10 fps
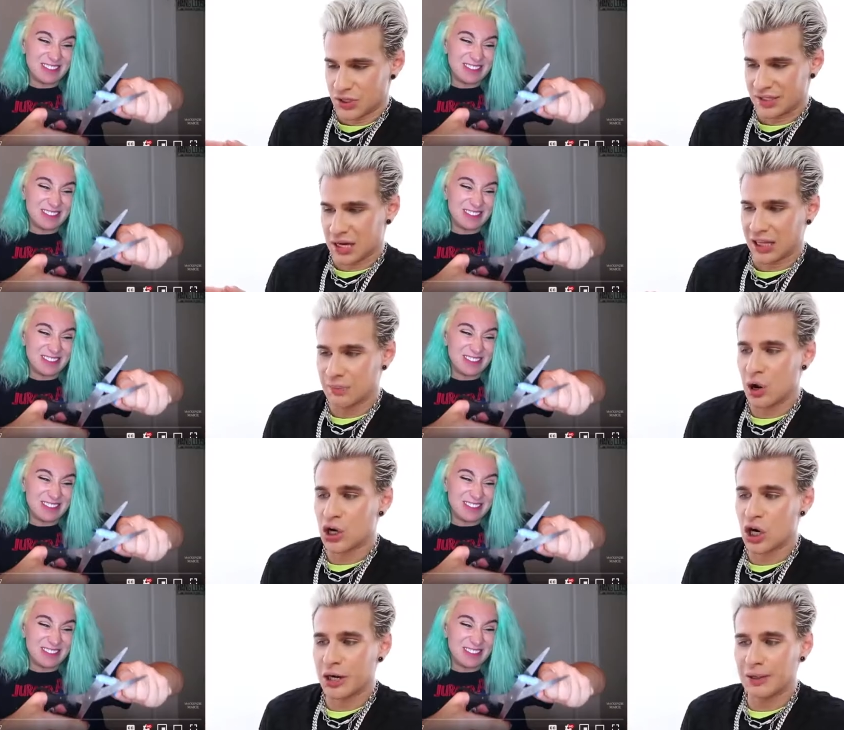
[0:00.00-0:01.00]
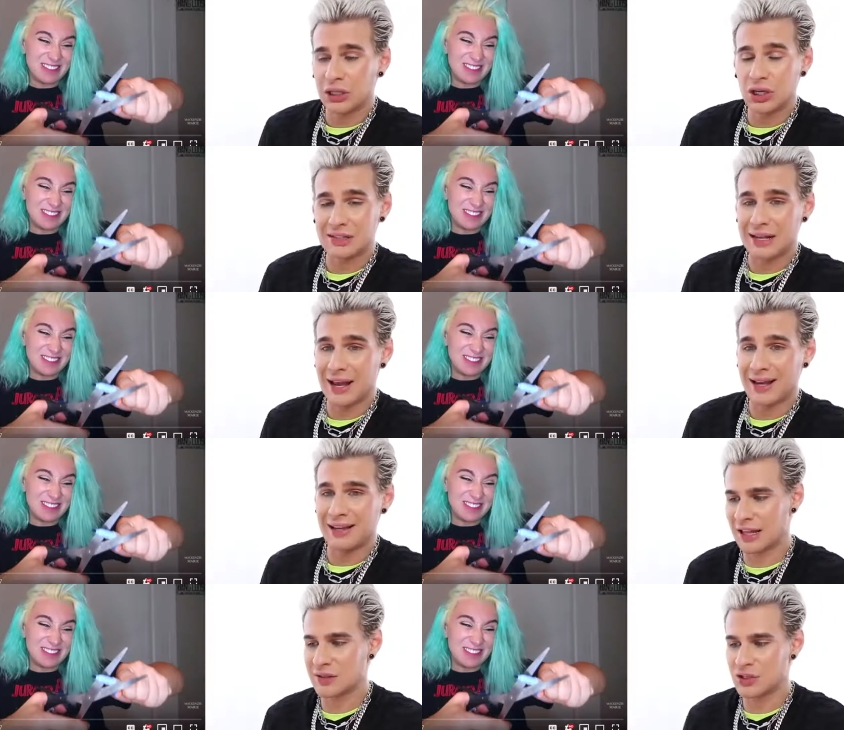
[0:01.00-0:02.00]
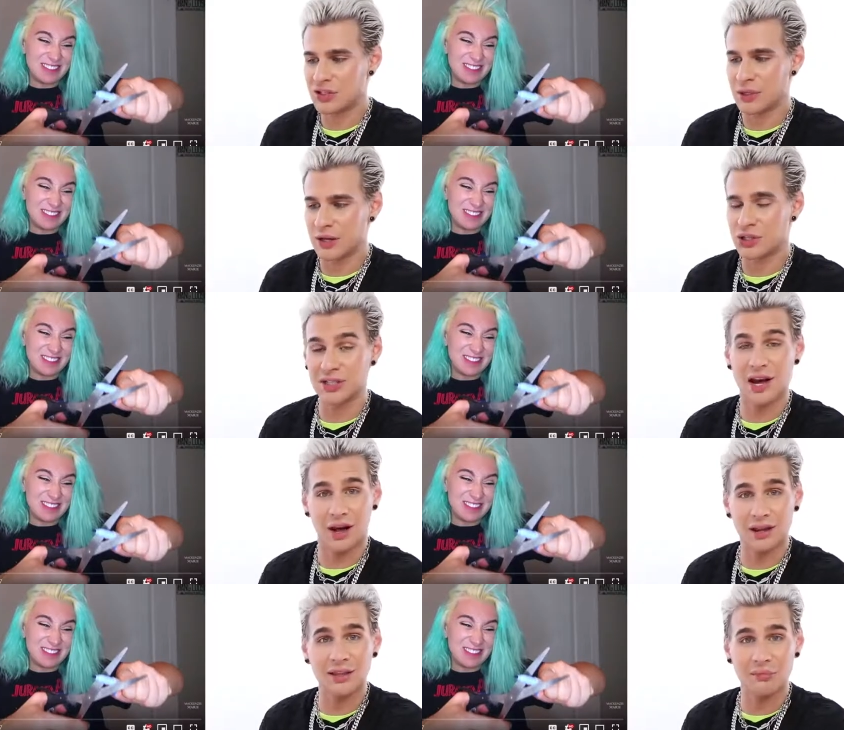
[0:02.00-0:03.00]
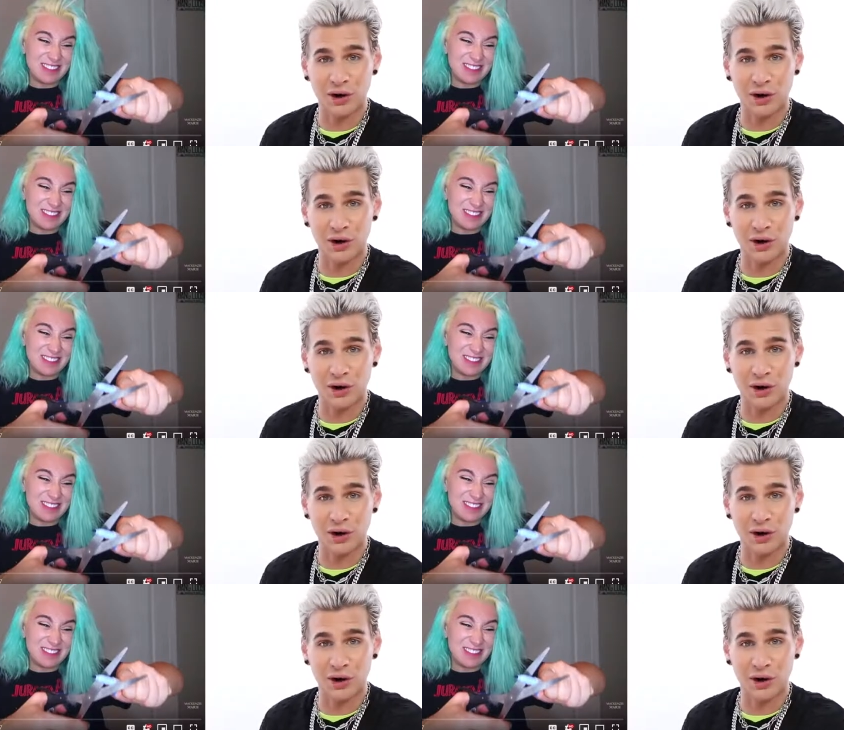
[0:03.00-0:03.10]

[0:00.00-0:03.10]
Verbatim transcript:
Speaker 1: So you have to cut the marker, it looks like. That's what she's doing. She's cutting the